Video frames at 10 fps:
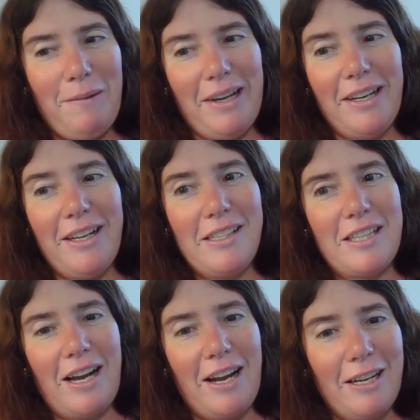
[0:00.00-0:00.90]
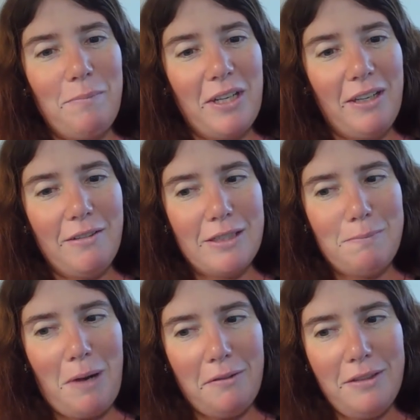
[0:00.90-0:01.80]
I mean, it's high up there in
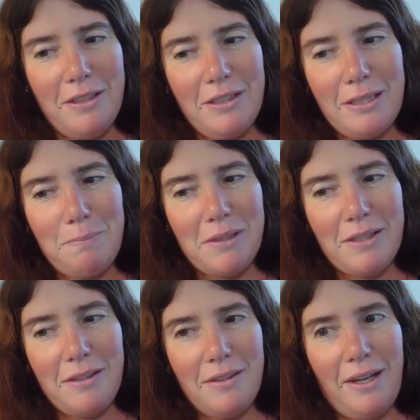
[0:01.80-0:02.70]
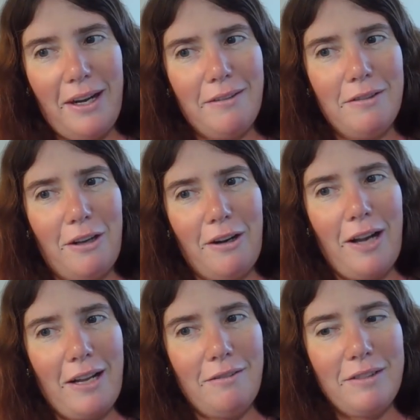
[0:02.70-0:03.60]
those mountains, but I don't know.
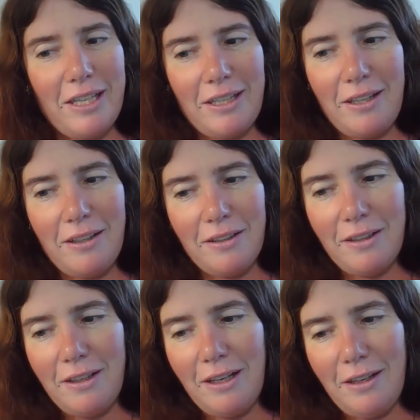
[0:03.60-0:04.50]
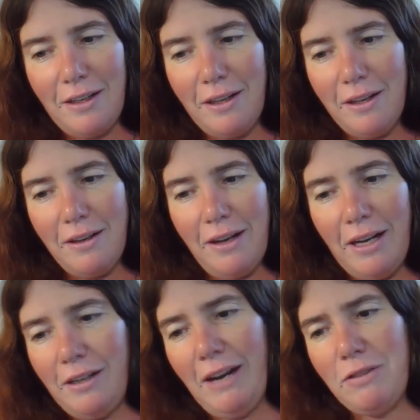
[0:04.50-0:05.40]
I don't think
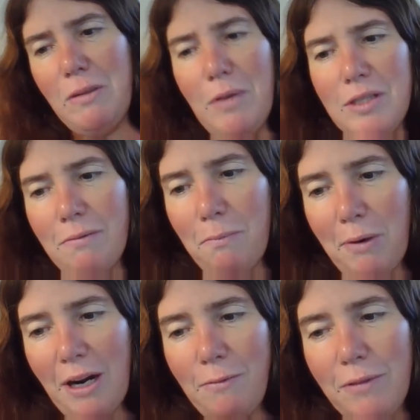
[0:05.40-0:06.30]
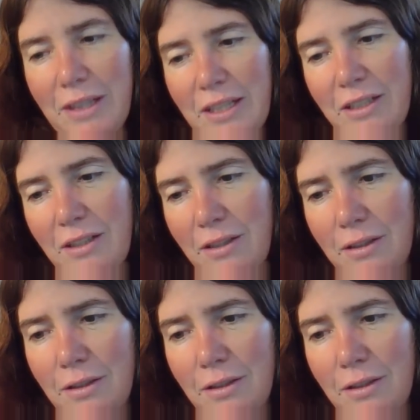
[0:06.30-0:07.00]
I'll have too much of a problem with it.